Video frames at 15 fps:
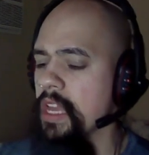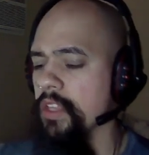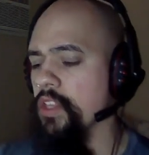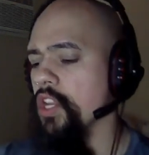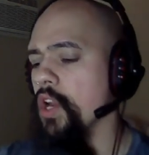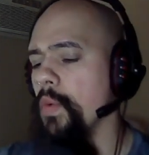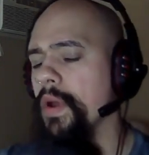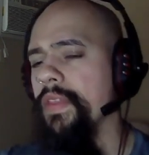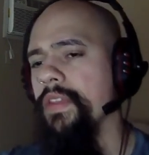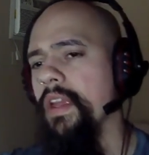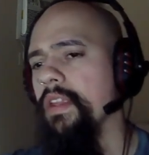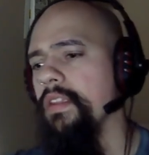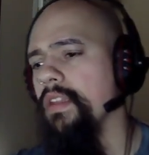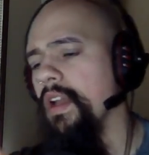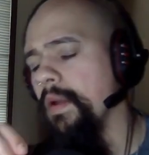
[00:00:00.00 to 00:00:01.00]
trade. You know what?
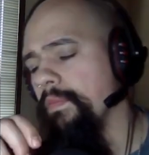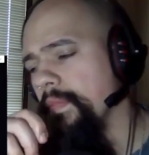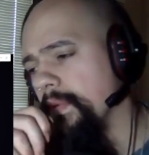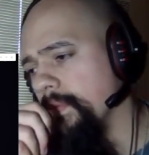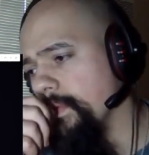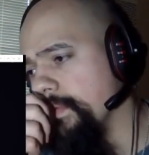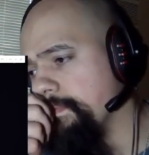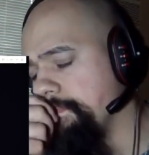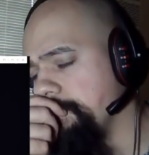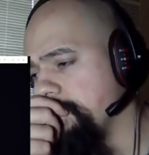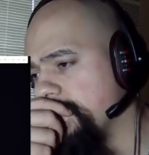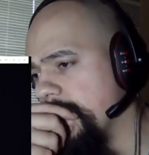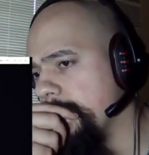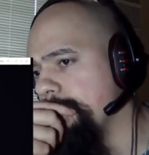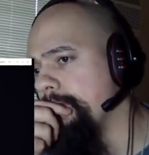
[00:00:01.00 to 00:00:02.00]
I, I'm,
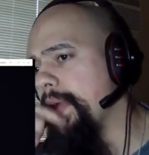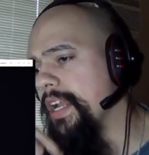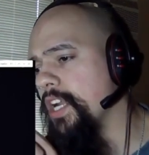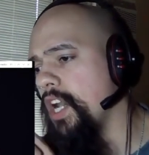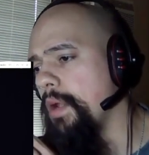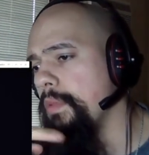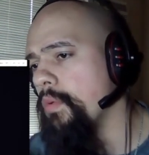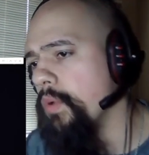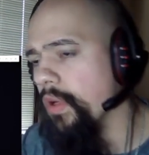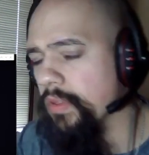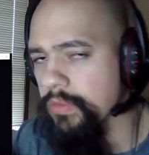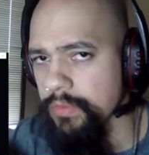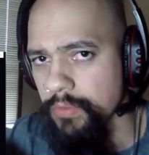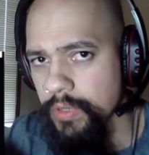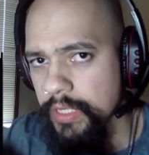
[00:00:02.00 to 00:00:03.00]
in my
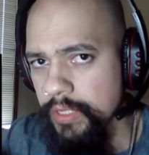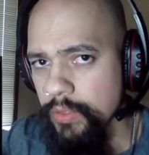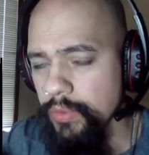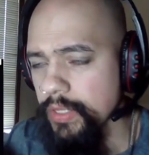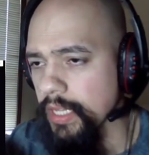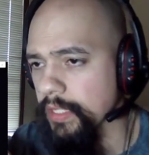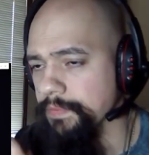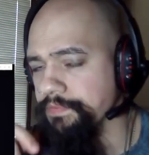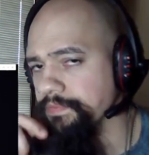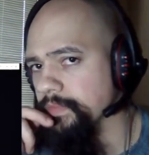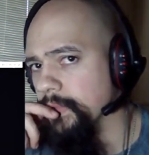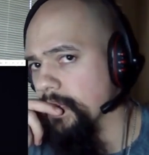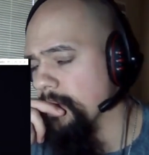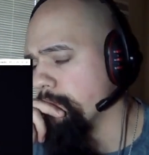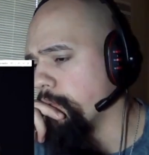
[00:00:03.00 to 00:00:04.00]
Commonwealth, we do that.
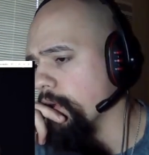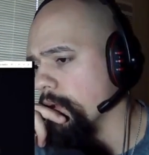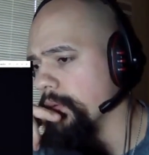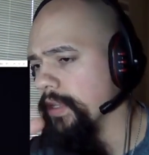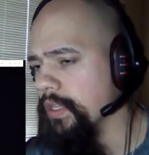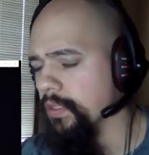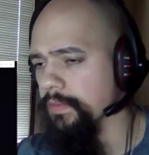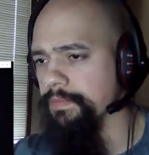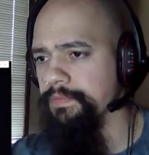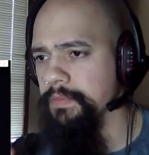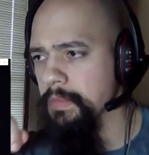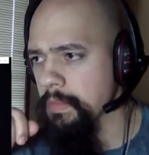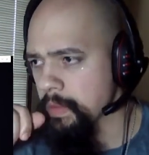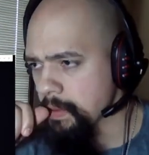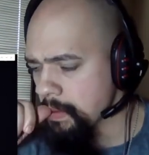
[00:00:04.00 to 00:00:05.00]
In Puerto Rico.
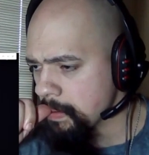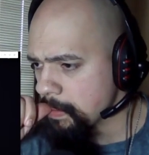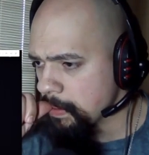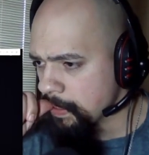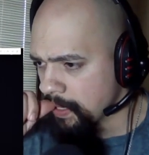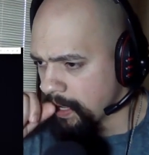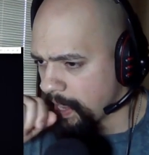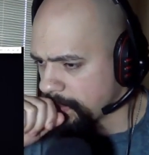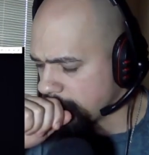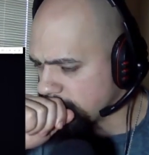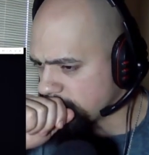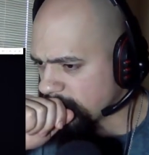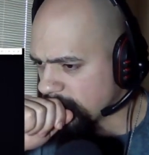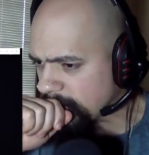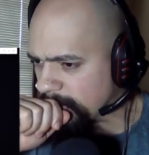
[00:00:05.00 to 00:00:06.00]
I think
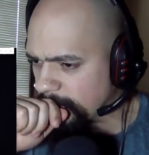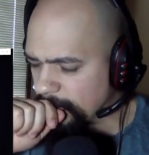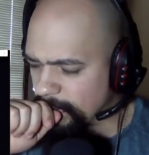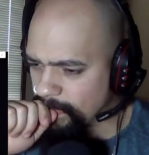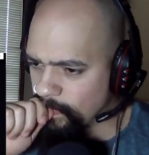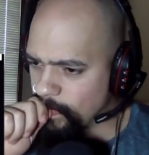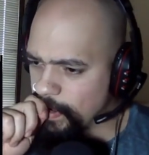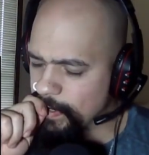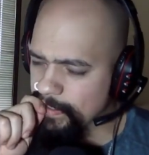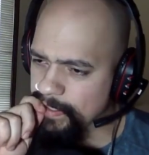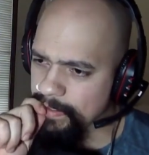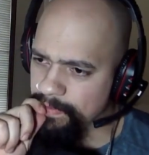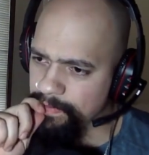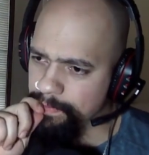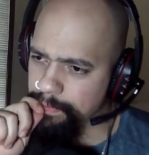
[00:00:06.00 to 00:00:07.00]
it's one of, one of
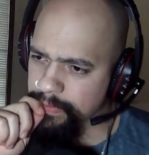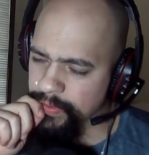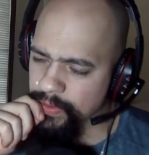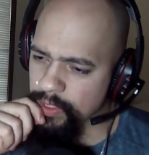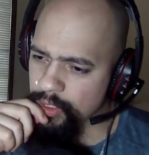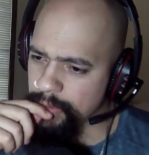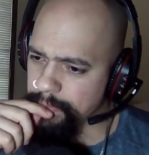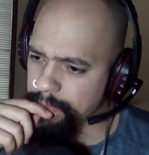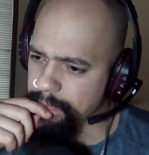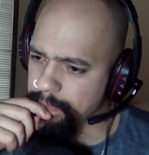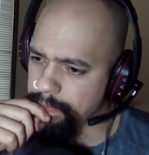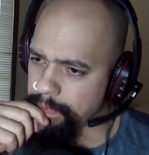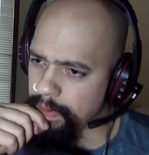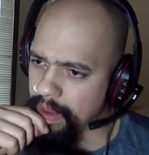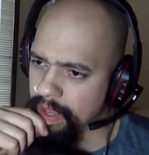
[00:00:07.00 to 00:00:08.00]
the few
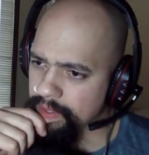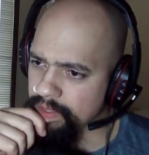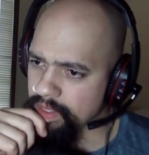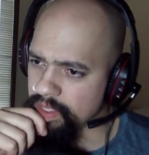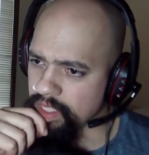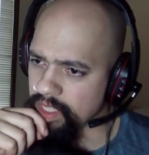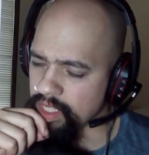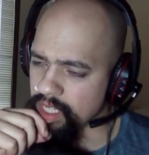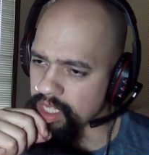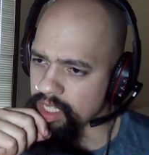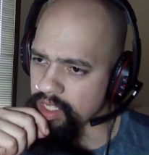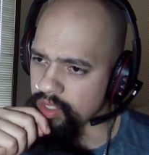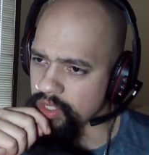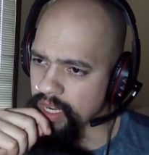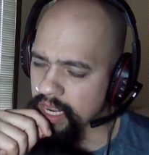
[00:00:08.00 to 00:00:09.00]
places in
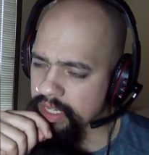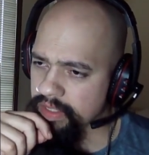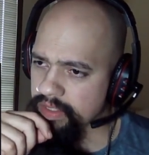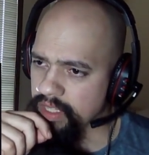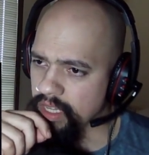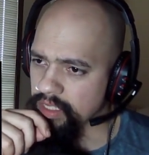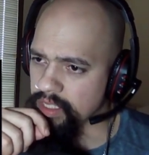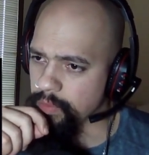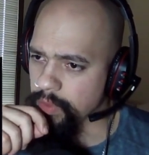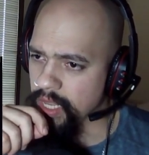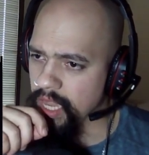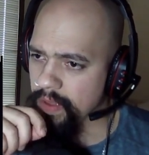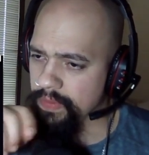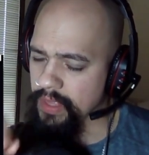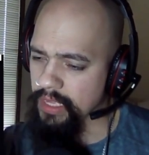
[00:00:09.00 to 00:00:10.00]
the United States that we
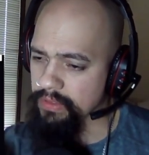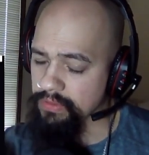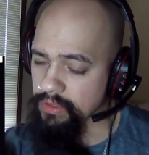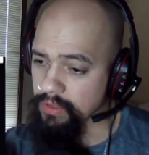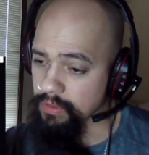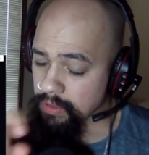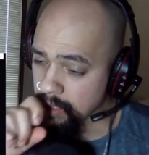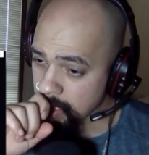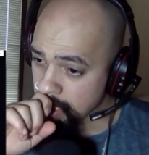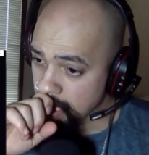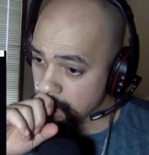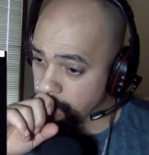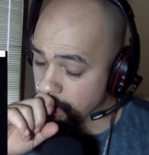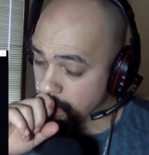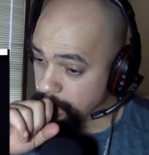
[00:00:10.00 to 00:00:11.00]
have that. So
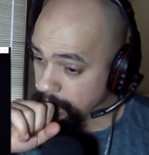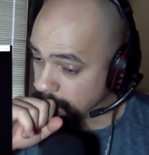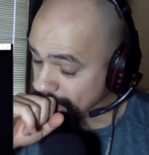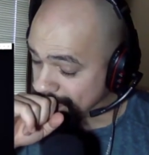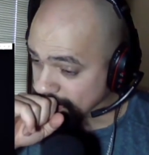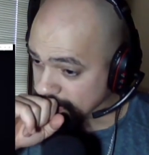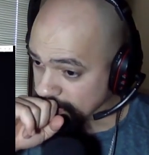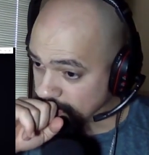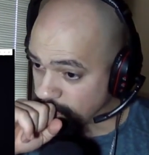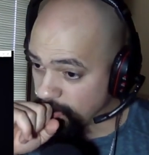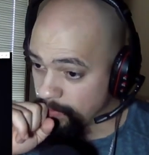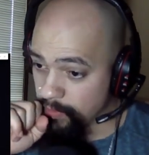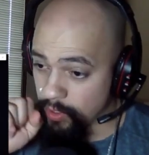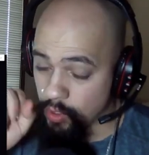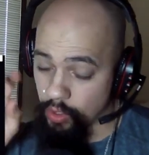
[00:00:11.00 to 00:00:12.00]
Puerto Rico, there's
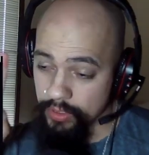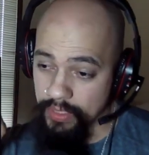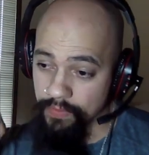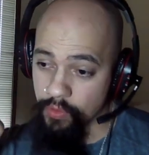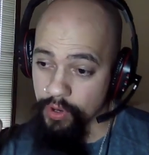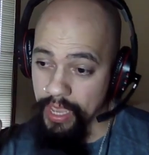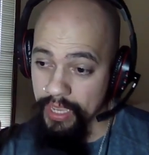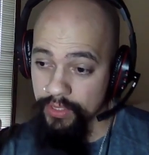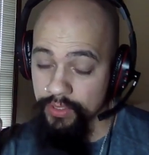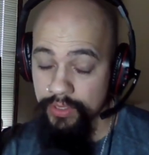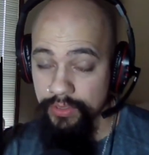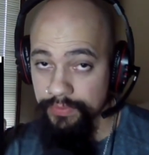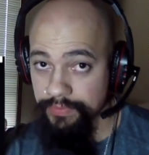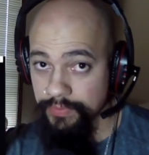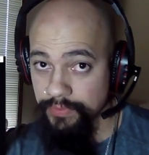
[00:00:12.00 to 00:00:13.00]
what we call the
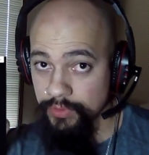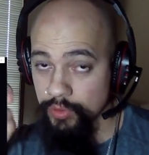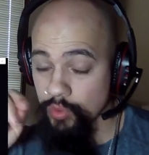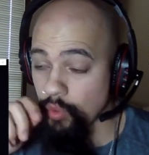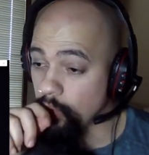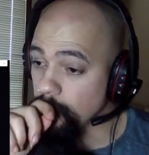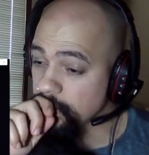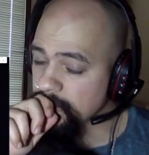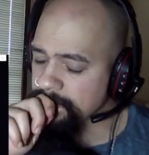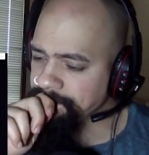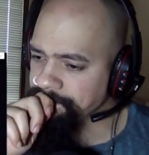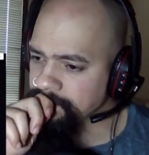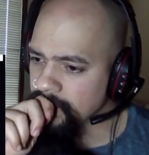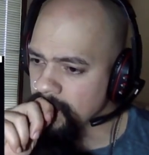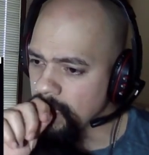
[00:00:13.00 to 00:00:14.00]
vocational schools,
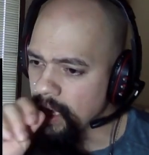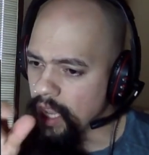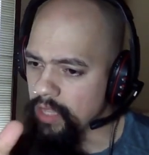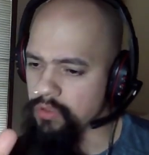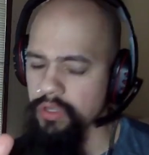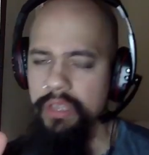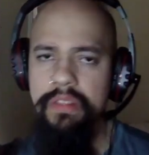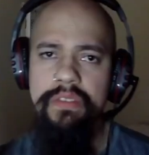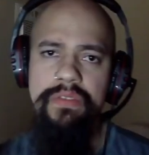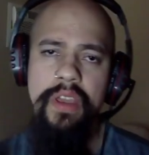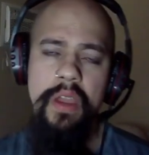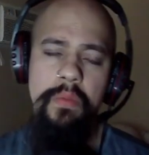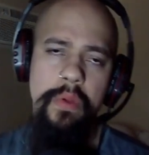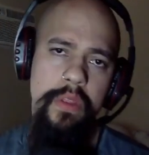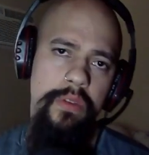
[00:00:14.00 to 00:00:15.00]
and you can
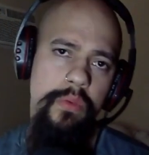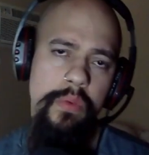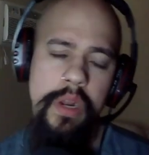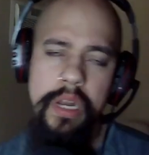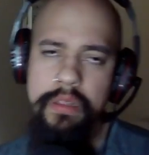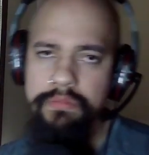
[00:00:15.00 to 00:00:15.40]
decide whether you want to